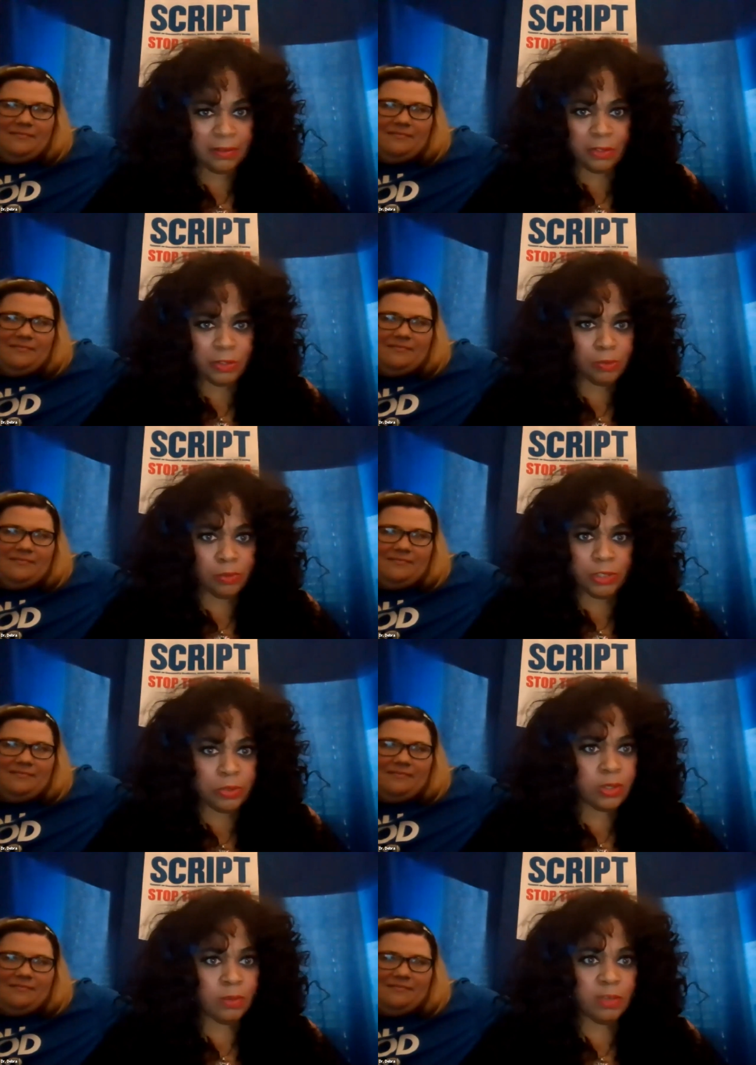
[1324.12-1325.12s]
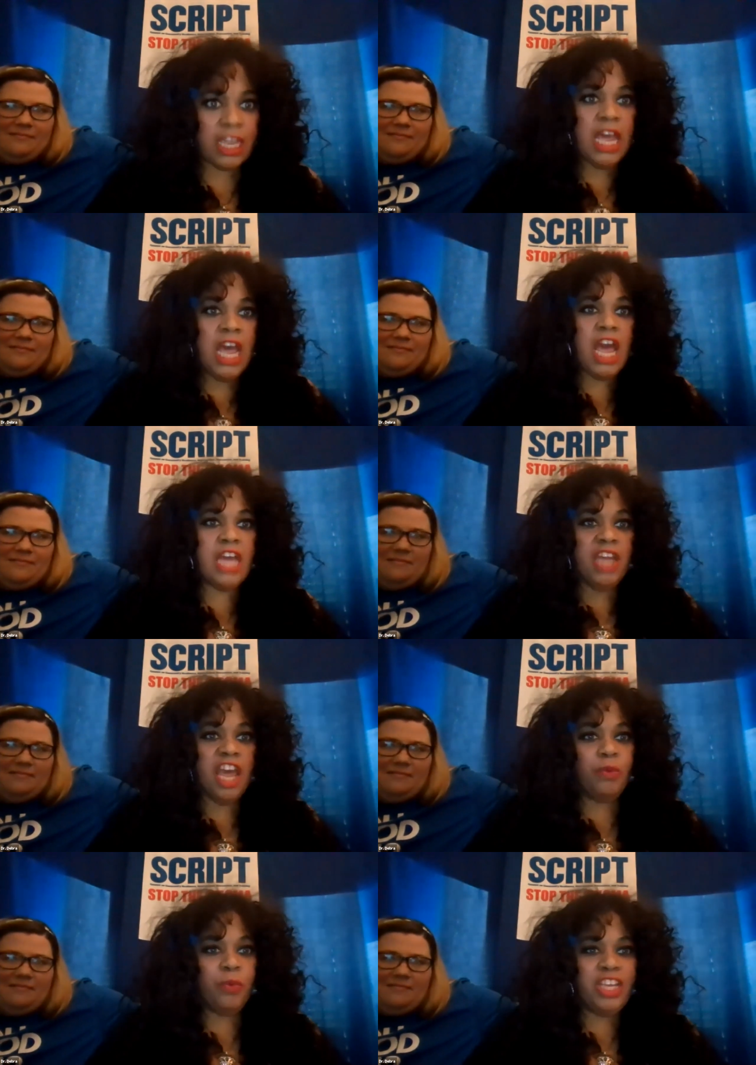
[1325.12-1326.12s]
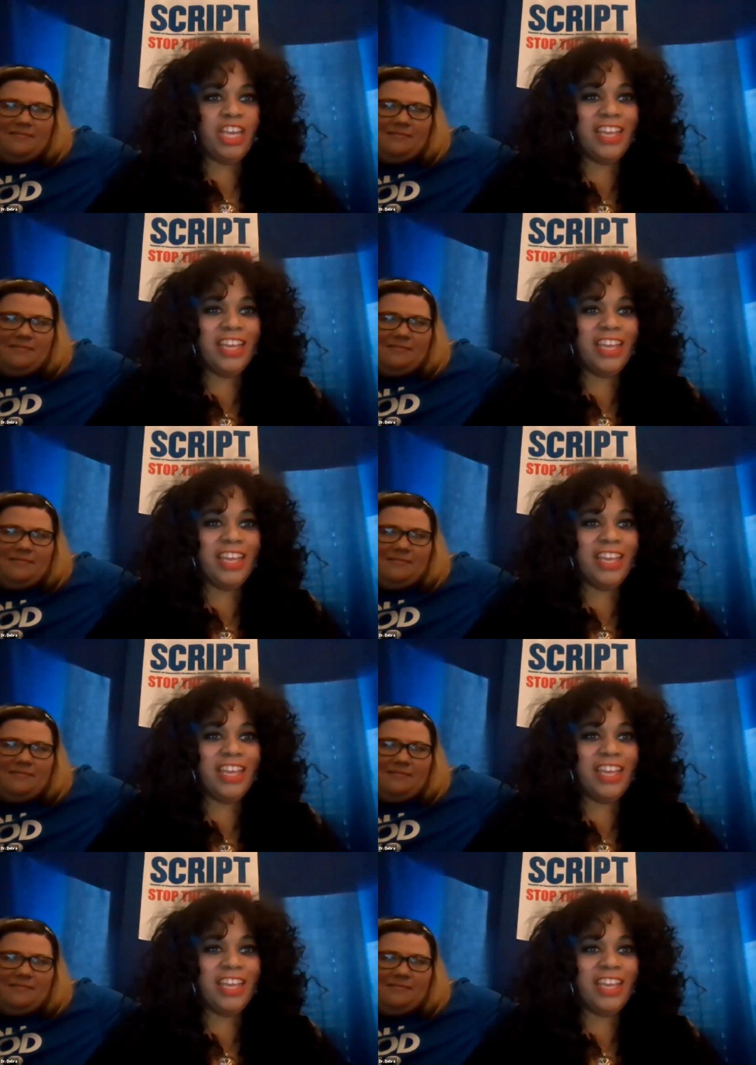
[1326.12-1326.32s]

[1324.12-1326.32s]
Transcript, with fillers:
Speaker 1: know two weeks or something, and and we